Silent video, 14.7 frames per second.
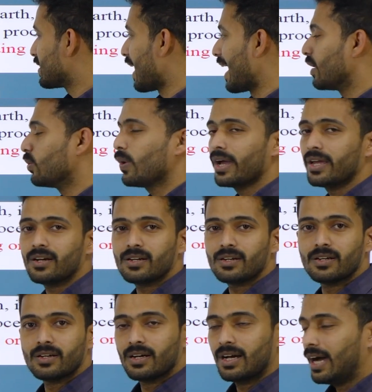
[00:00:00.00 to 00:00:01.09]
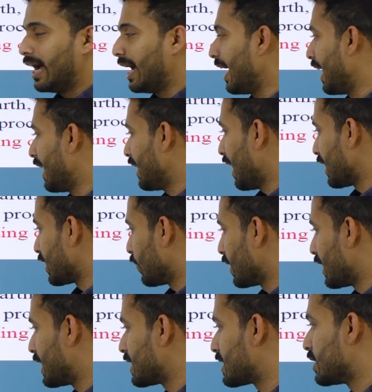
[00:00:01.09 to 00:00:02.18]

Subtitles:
live wire, and other one is